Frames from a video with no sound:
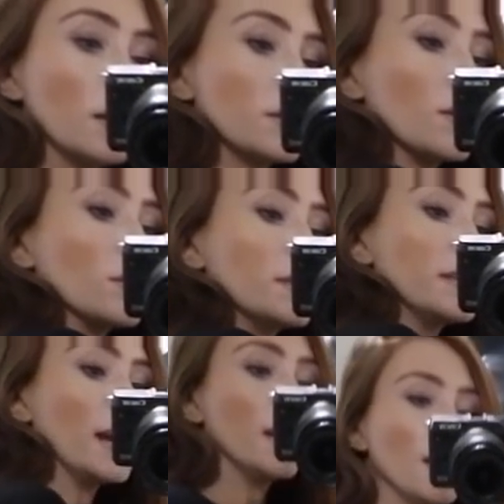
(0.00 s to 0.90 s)
So
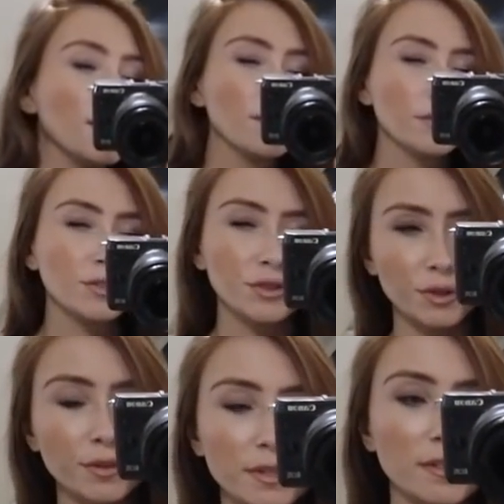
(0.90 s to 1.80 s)
stay kind of
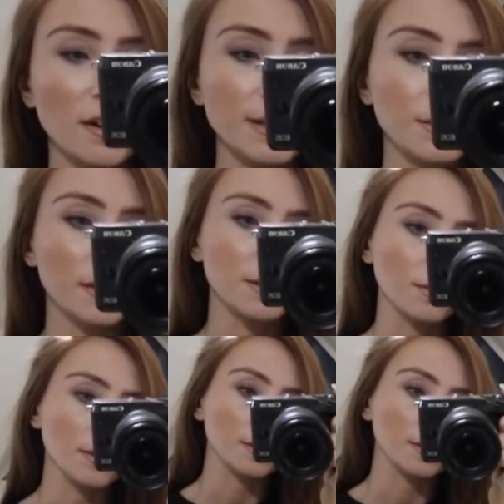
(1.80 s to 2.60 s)
true to size with this one